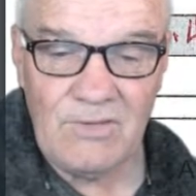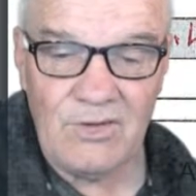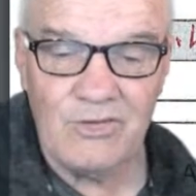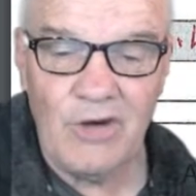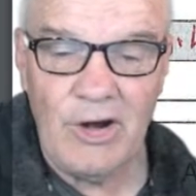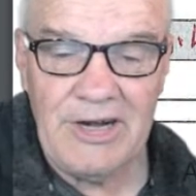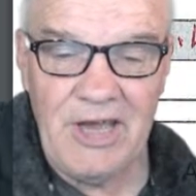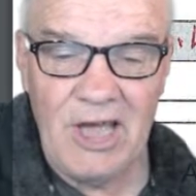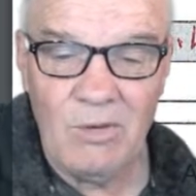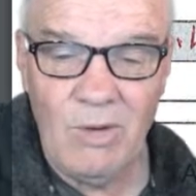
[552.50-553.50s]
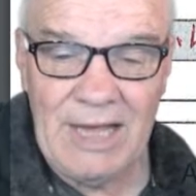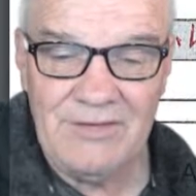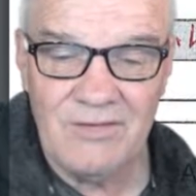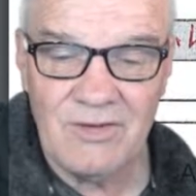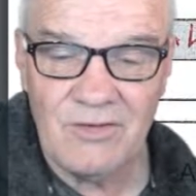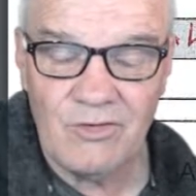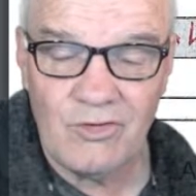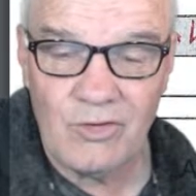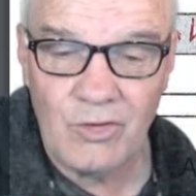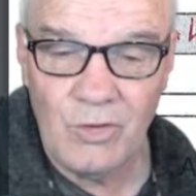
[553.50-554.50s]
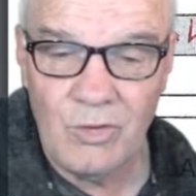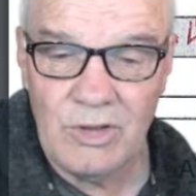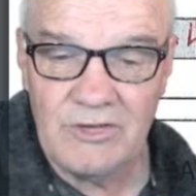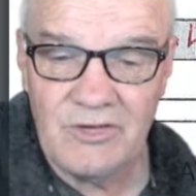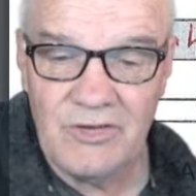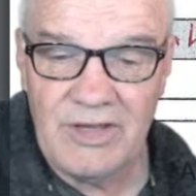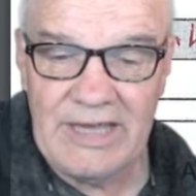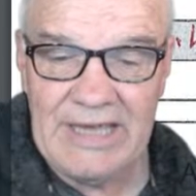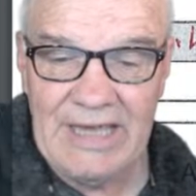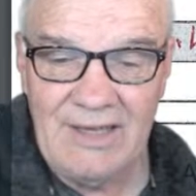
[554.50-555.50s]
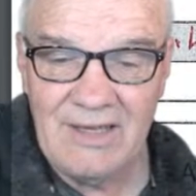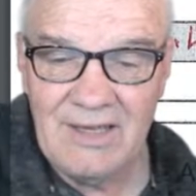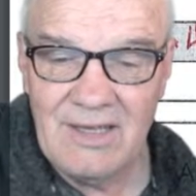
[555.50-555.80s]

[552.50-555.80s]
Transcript: Sorry, no, 1, 2 to there.